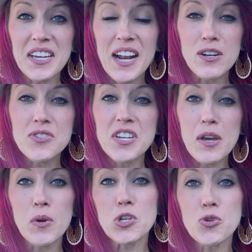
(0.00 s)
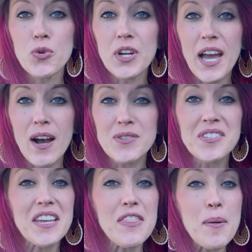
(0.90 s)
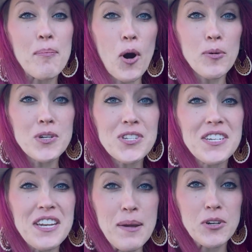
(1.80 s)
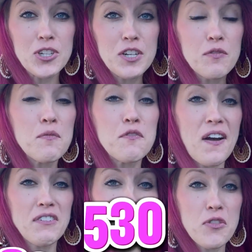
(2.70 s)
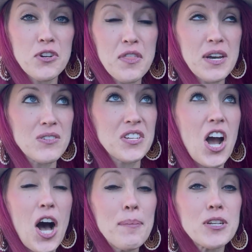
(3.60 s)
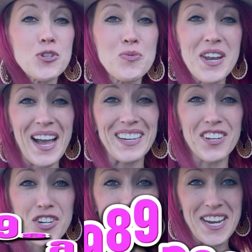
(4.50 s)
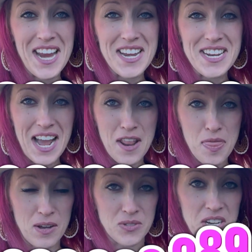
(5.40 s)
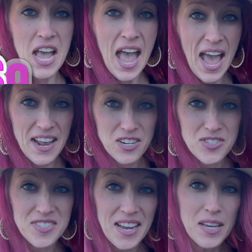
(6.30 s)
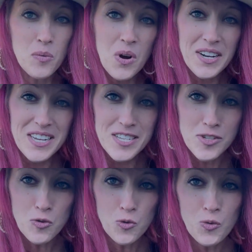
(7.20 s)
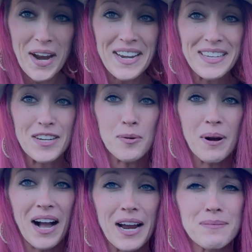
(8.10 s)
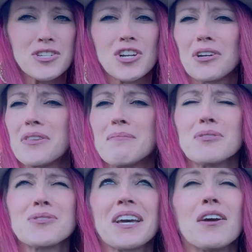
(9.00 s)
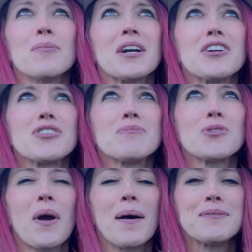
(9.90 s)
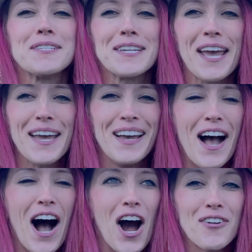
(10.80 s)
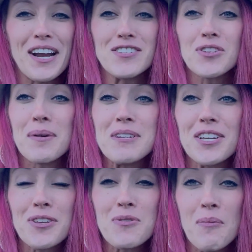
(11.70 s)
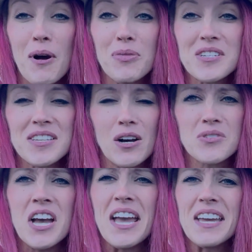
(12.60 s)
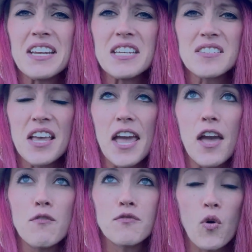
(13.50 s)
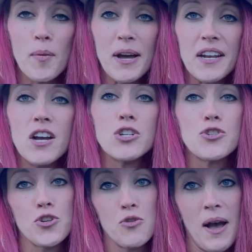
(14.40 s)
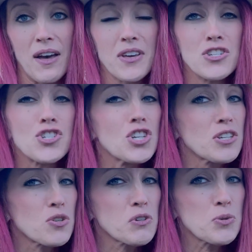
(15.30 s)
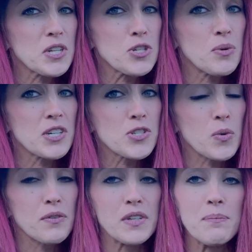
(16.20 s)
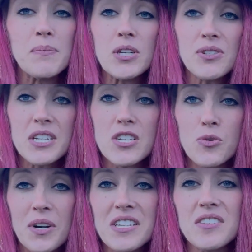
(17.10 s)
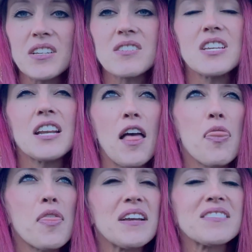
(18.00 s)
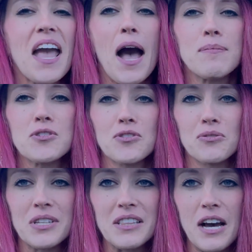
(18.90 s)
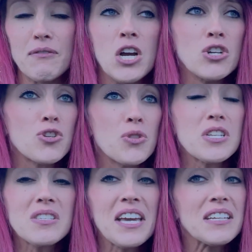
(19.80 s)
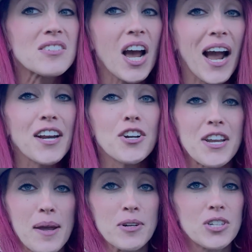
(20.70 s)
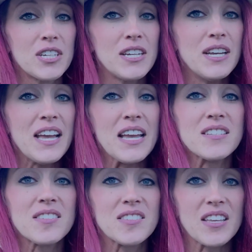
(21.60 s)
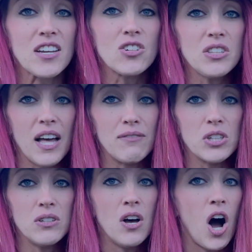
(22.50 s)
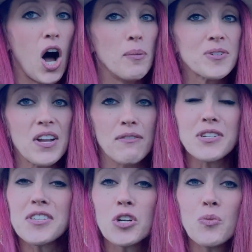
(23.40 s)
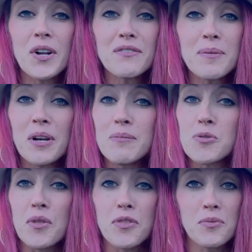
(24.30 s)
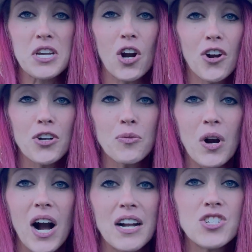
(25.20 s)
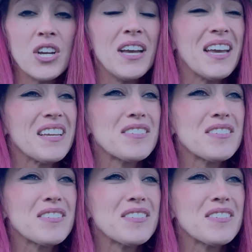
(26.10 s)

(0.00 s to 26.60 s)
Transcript: house today. We are touring houses in the Barberton neighborhood from $530,000 up to $989,000. And our second one is right here behind me. Check out that blue sky. Oh my gosh, I'm so happy today. All right, so let me tell you about this house. It is a 4-bed, 2-bath, just over 2,200 square feet, built in 2016, and things I absolutely love. So this entire neighborhood is single level. Almost every single one of them comes with a 3-car garage. It is